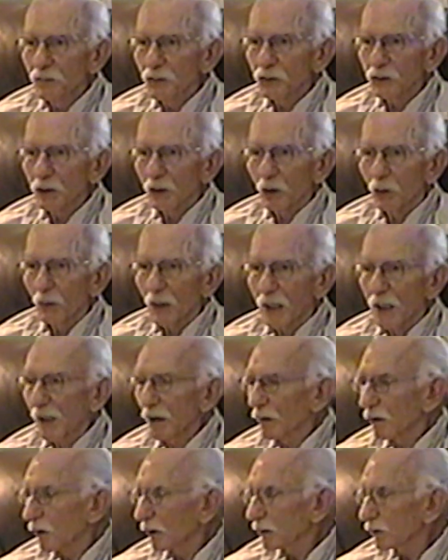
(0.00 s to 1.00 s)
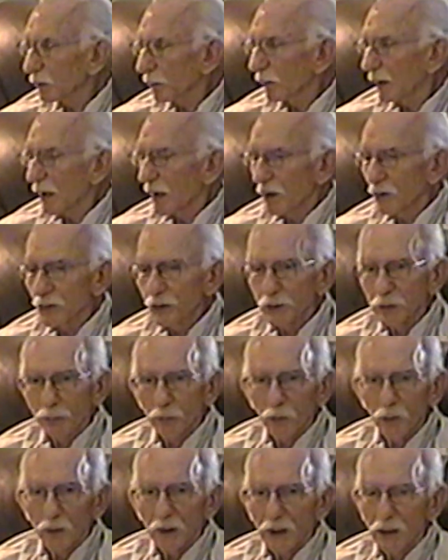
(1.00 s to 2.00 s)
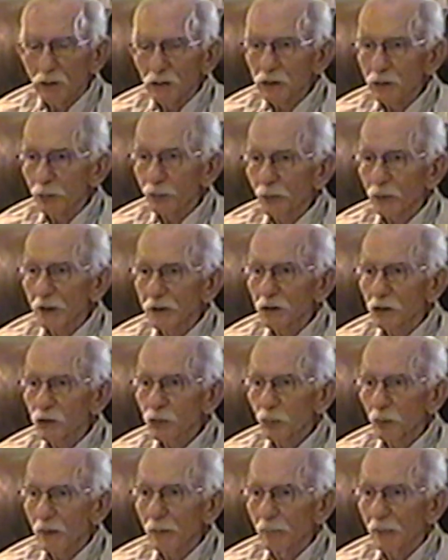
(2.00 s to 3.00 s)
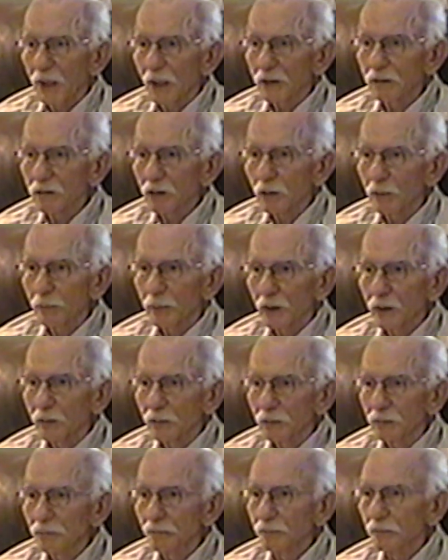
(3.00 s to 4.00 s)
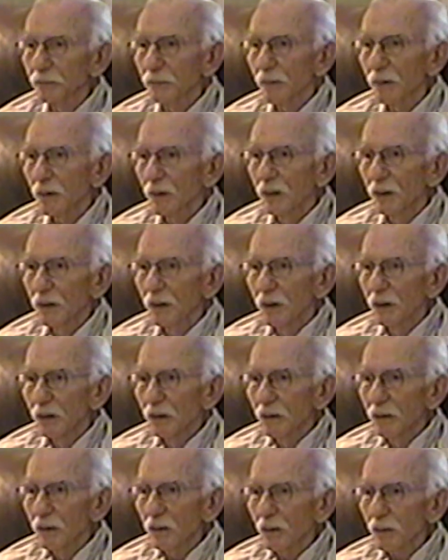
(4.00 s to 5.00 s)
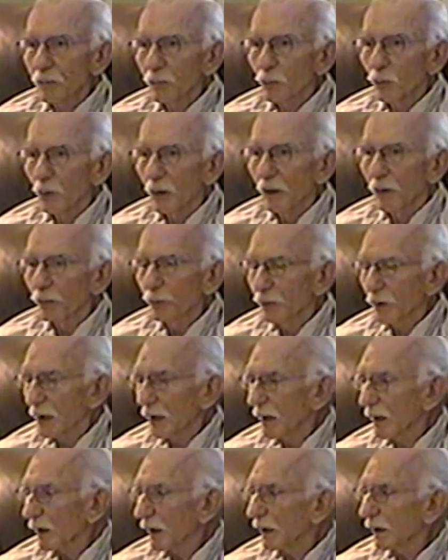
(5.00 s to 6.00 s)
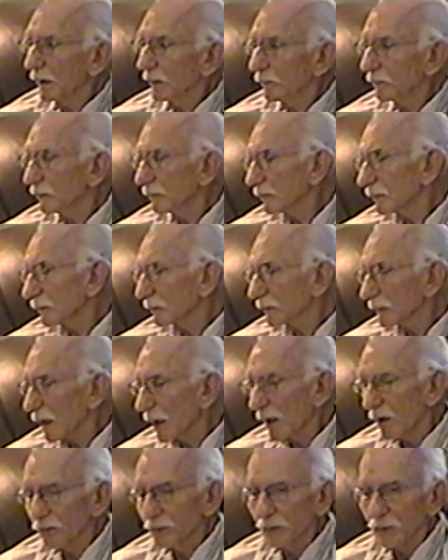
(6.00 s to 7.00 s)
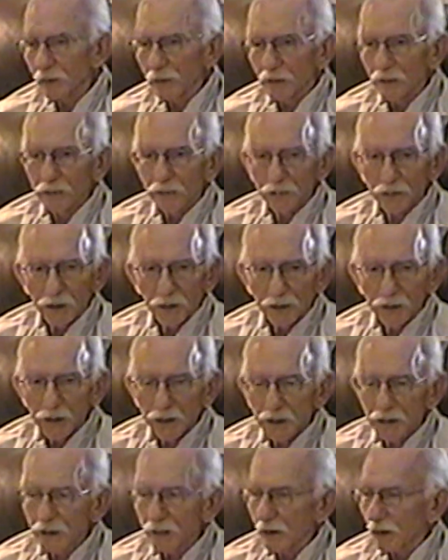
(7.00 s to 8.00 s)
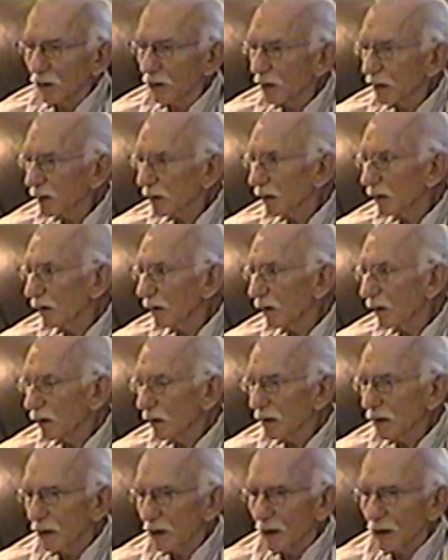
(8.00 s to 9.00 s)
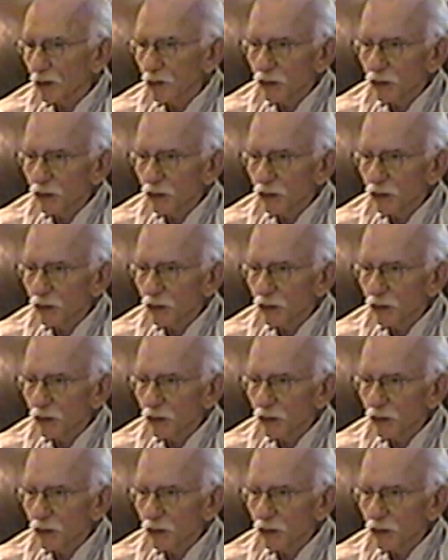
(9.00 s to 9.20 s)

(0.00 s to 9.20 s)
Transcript: So I looked around some more. I was afraid to swim back to the boat. Well, finally, after looking, I